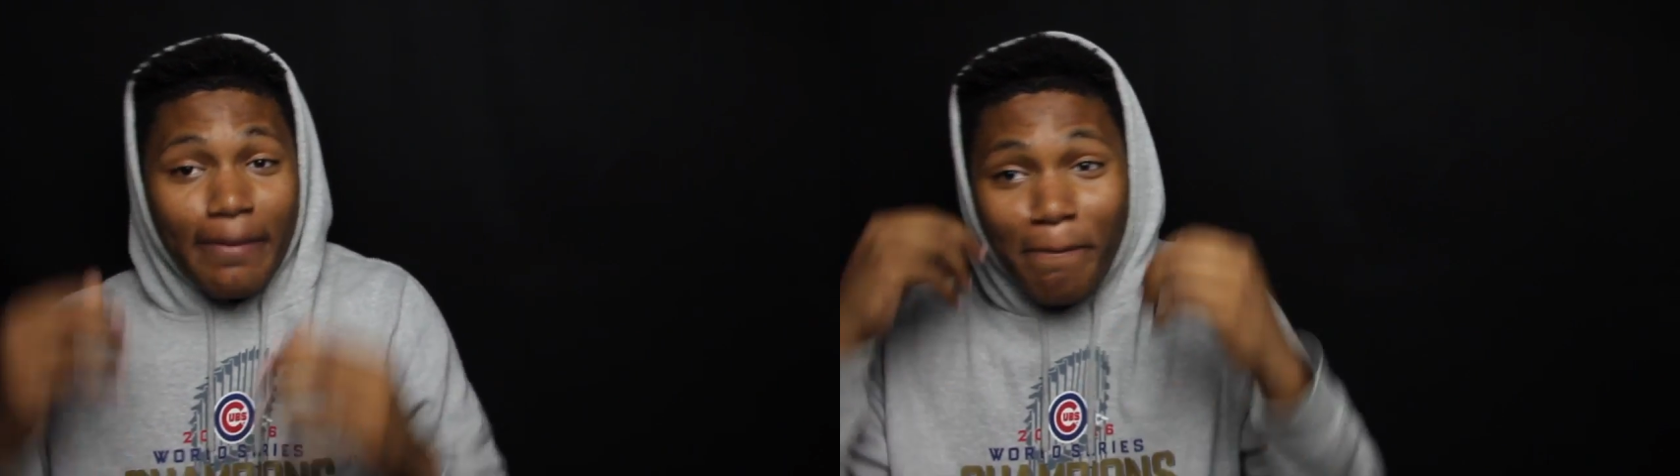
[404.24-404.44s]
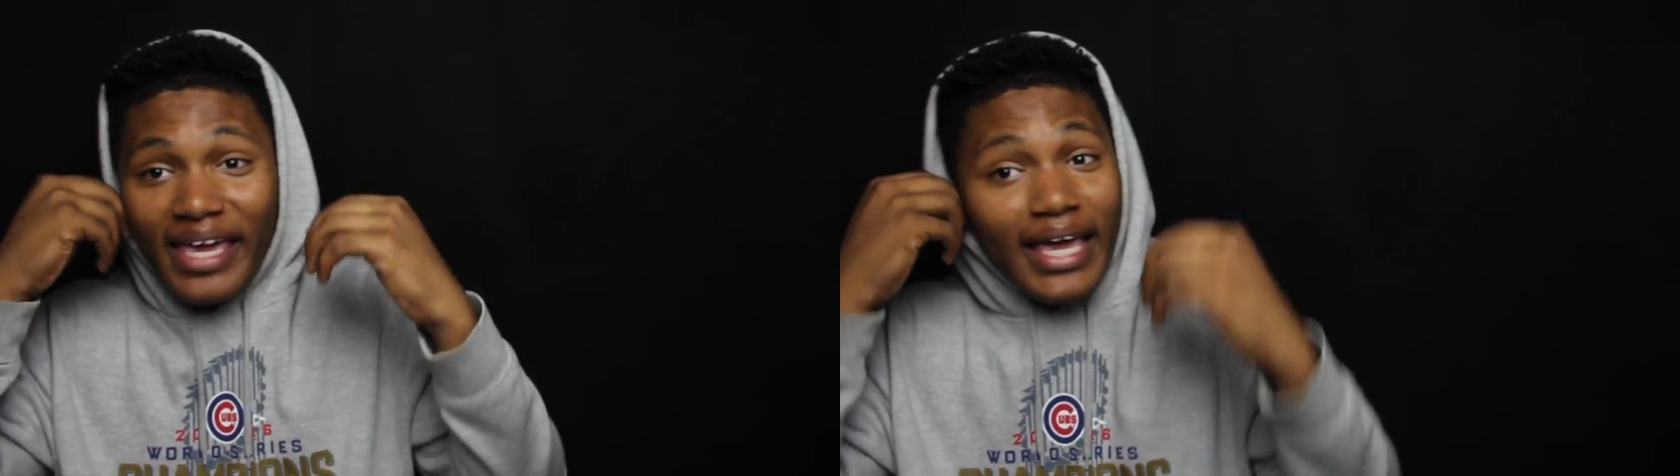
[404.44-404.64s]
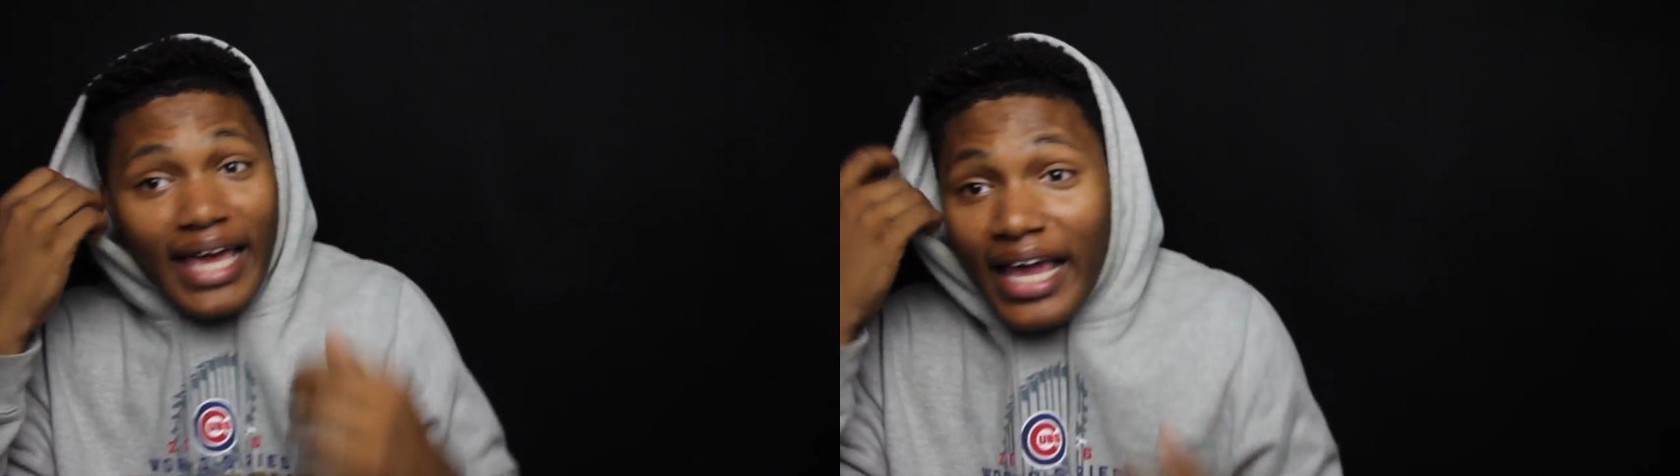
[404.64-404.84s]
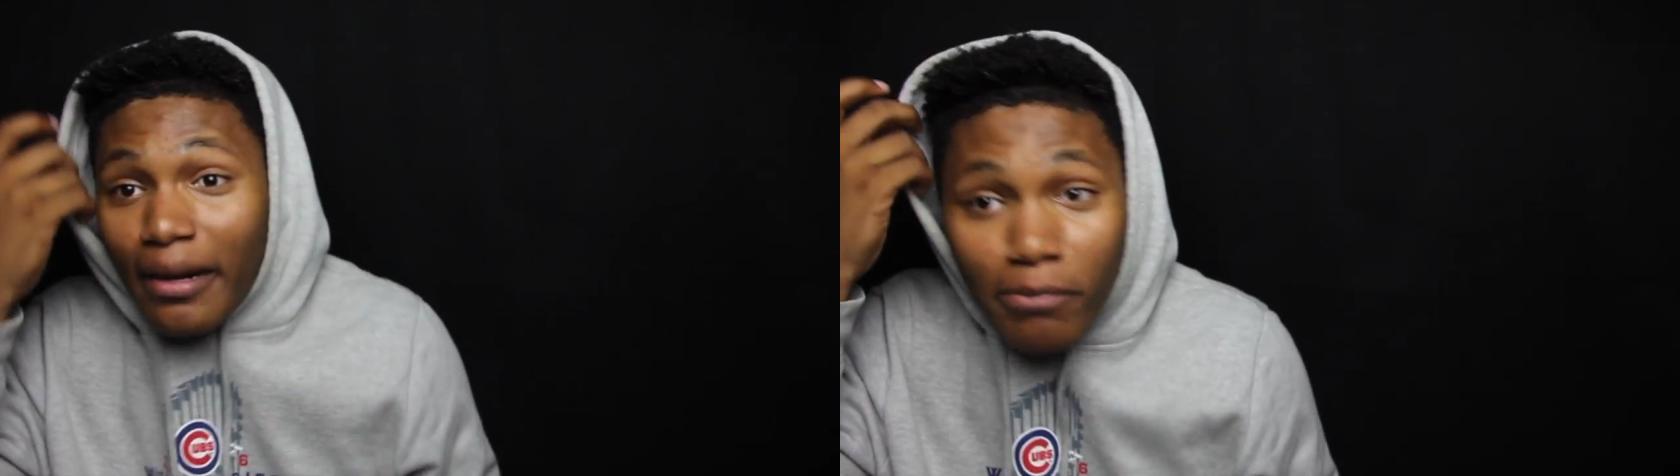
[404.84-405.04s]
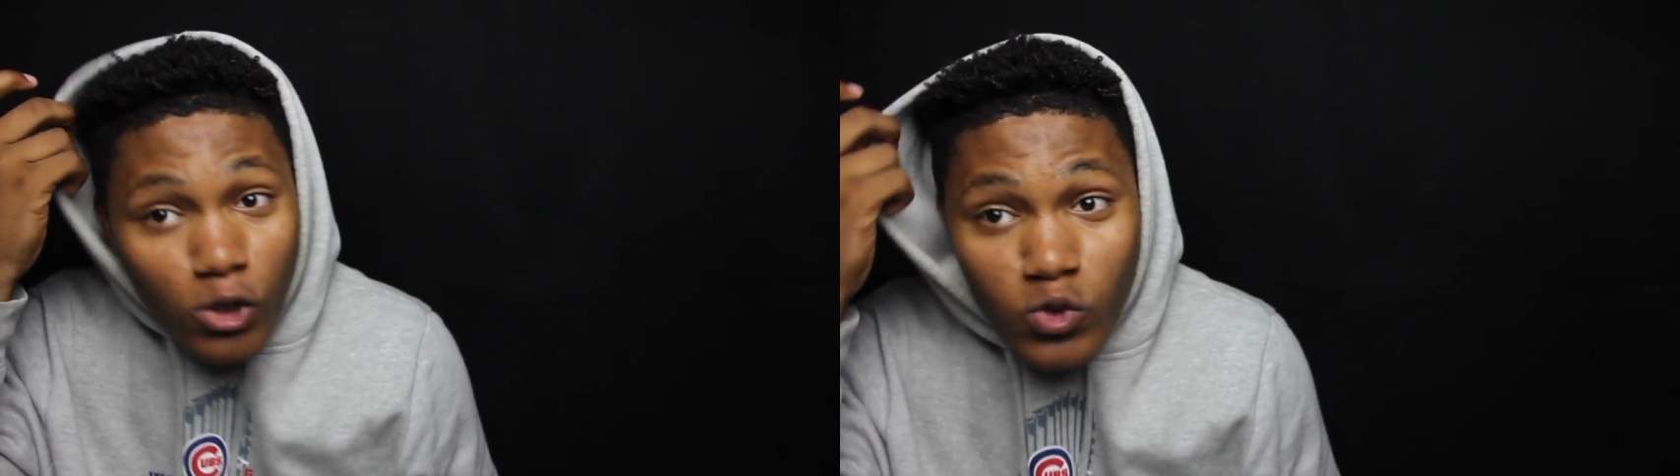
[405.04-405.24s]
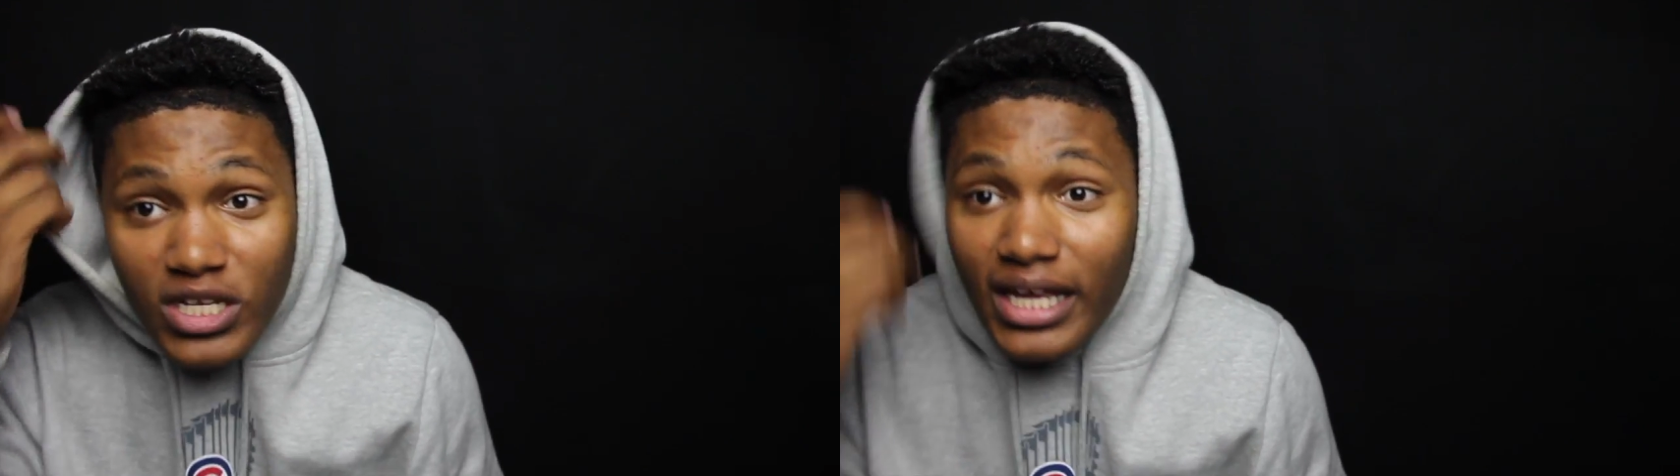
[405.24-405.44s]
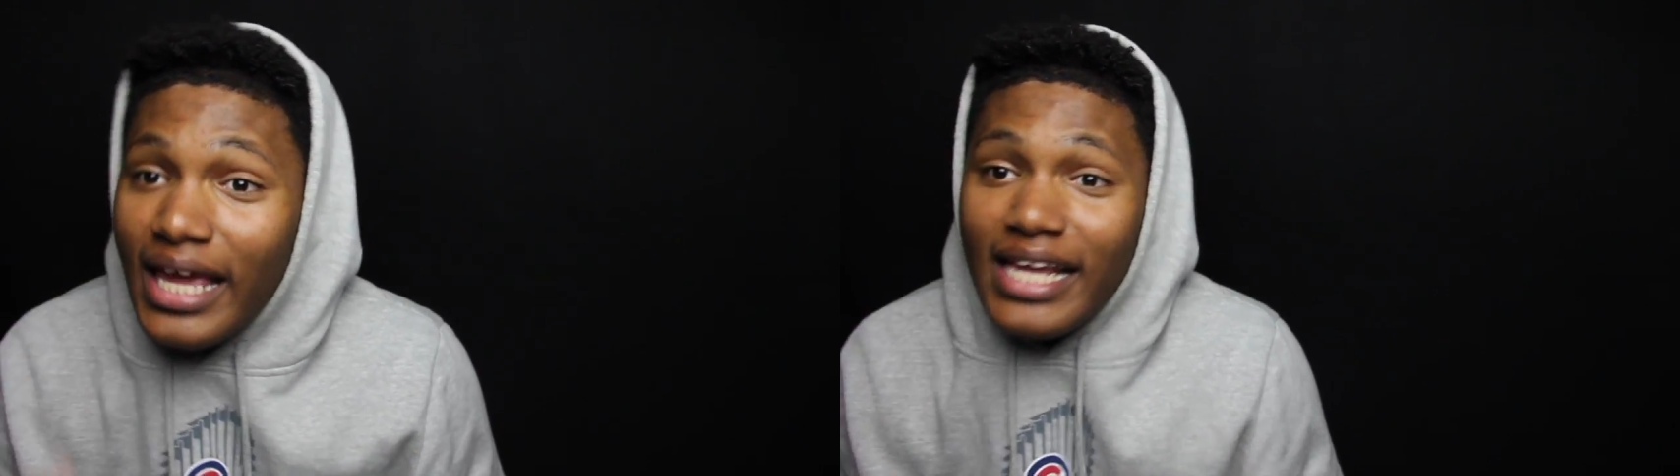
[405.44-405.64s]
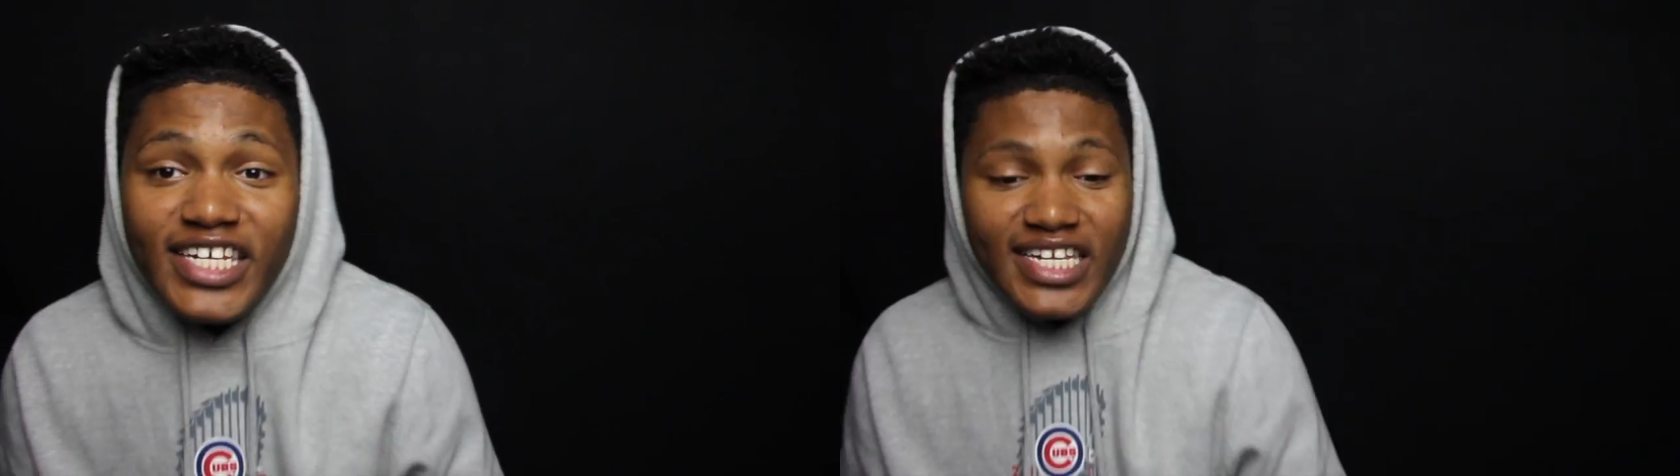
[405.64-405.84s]
Being in
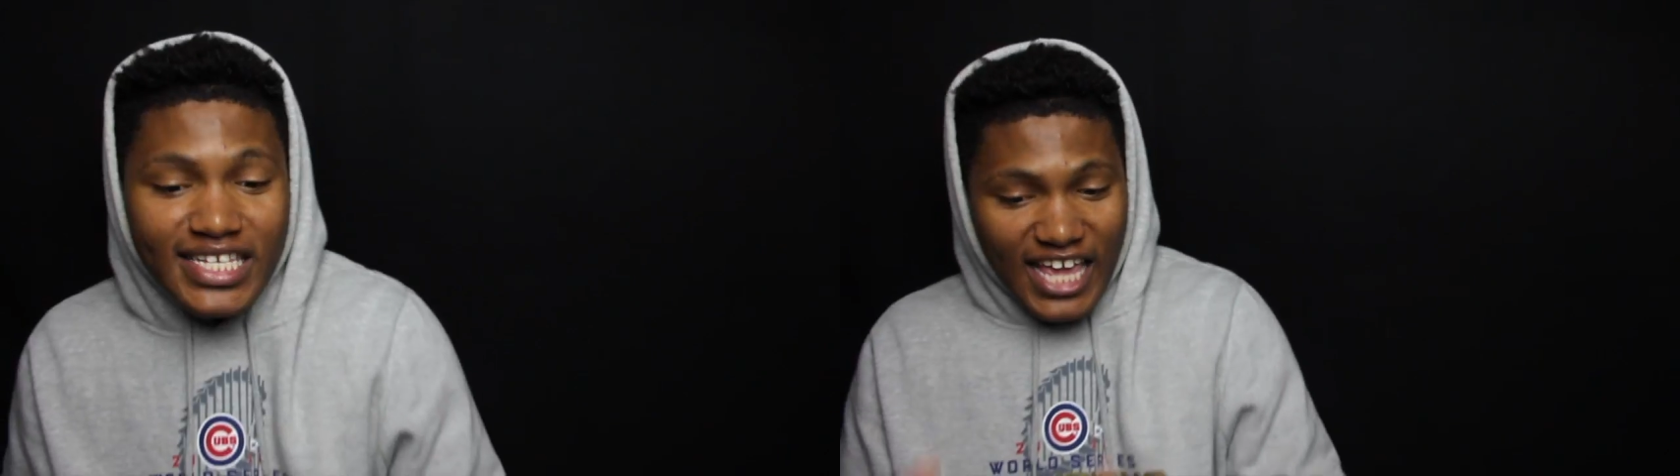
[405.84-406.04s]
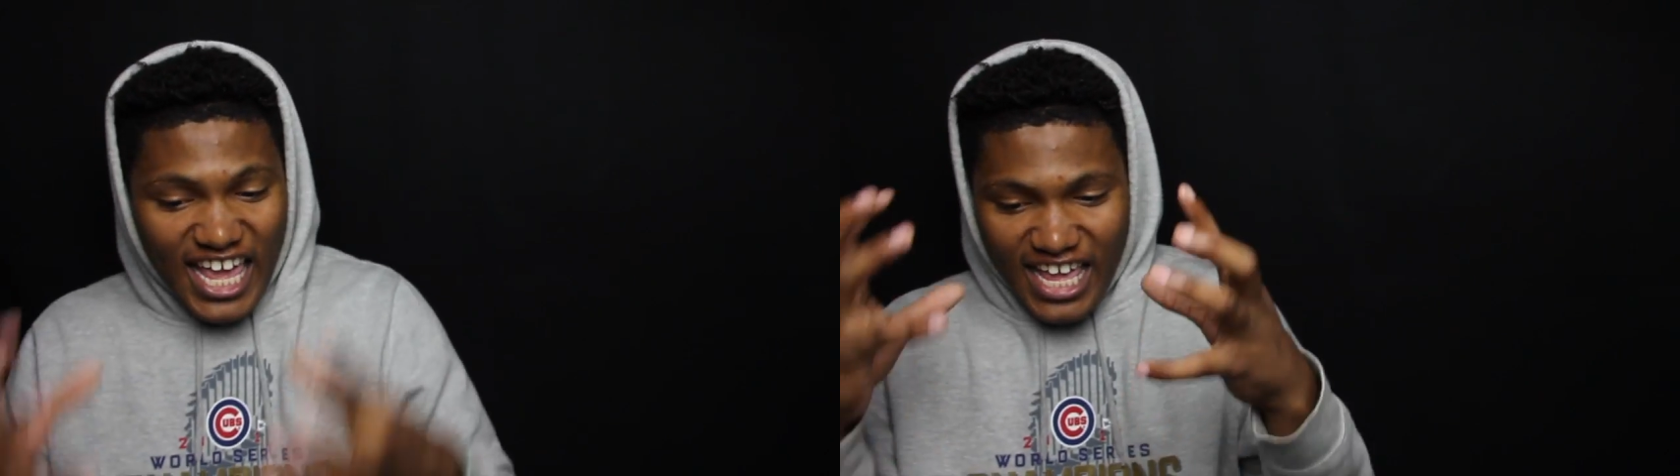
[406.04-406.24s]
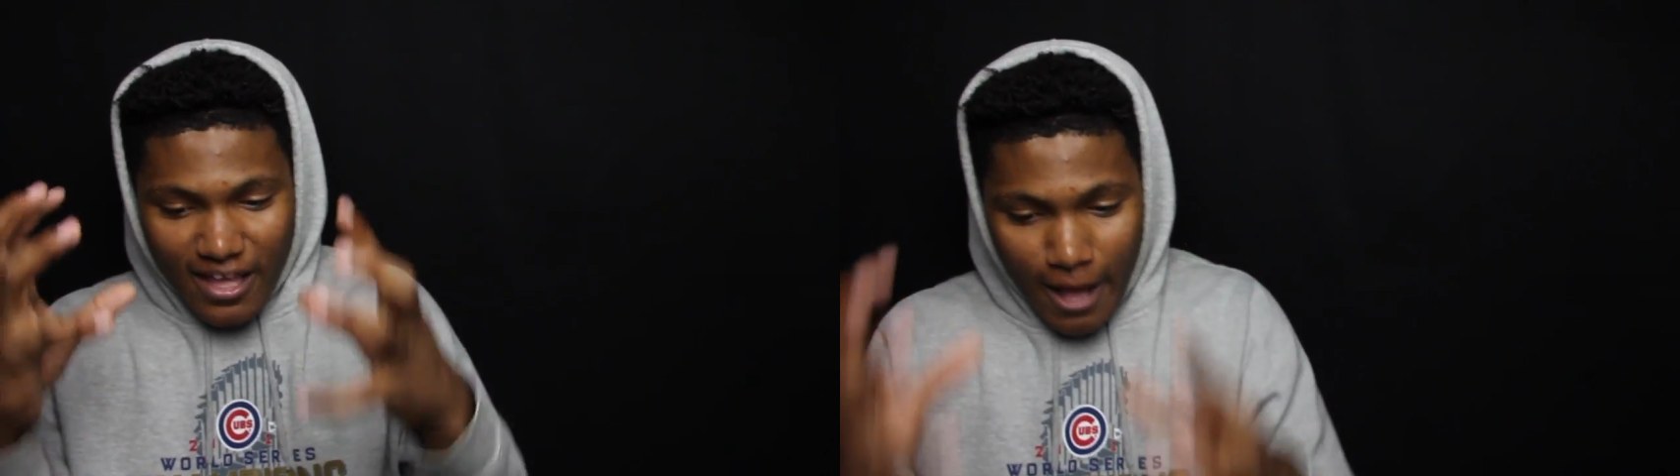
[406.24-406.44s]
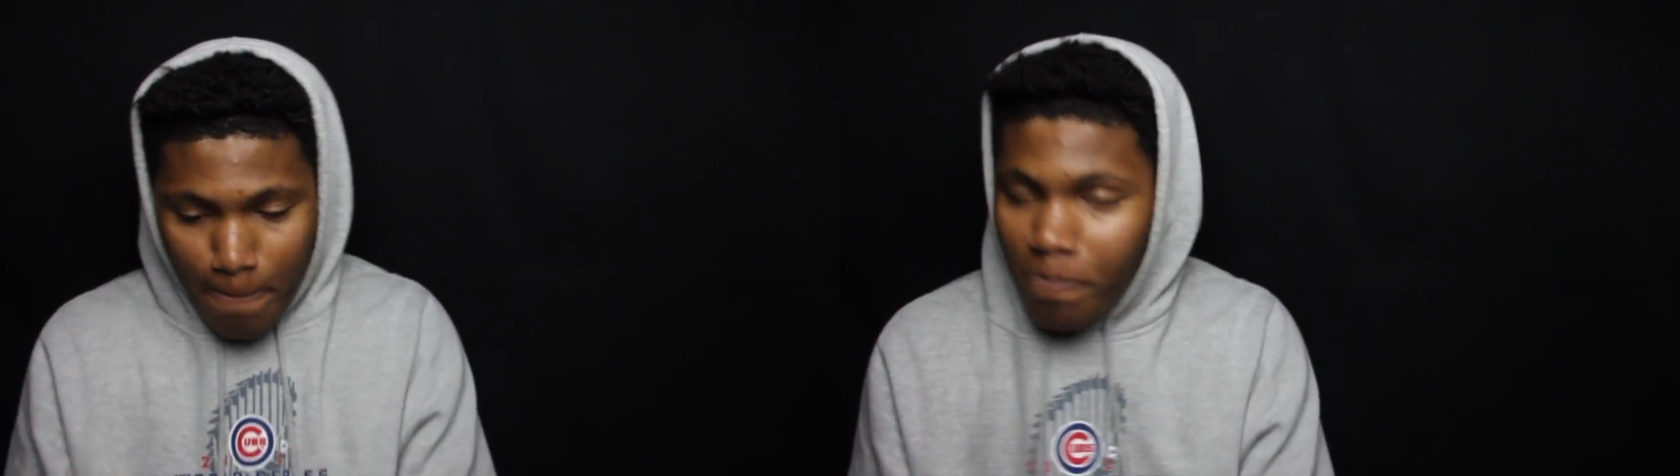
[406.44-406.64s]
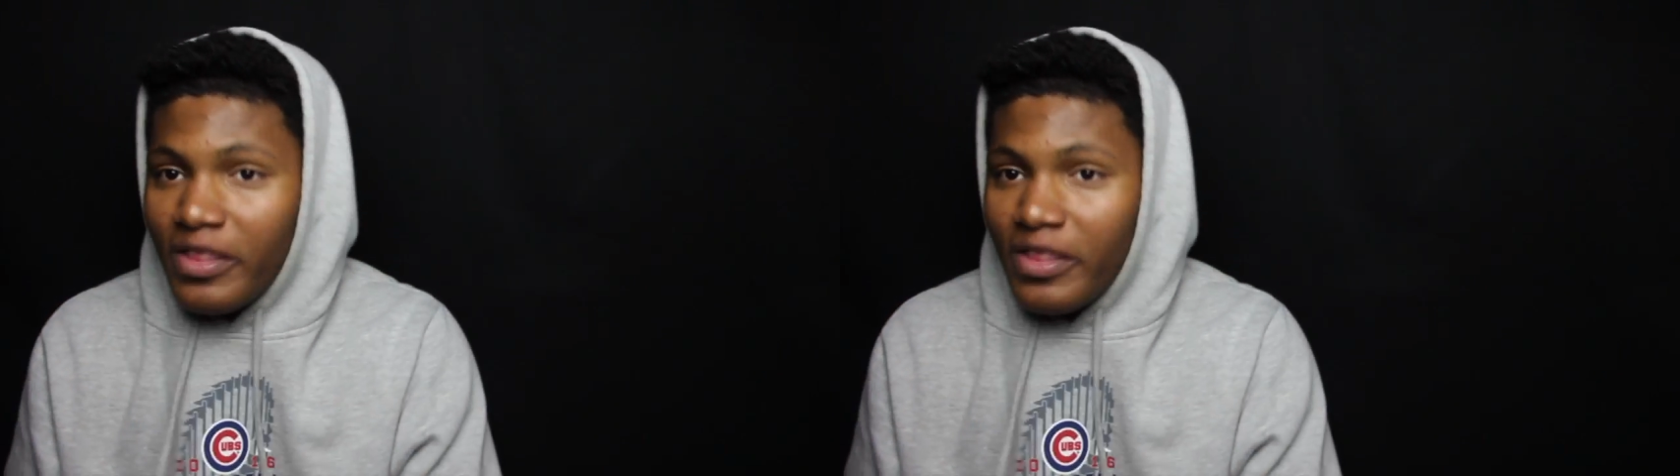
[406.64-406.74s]
music and just, he,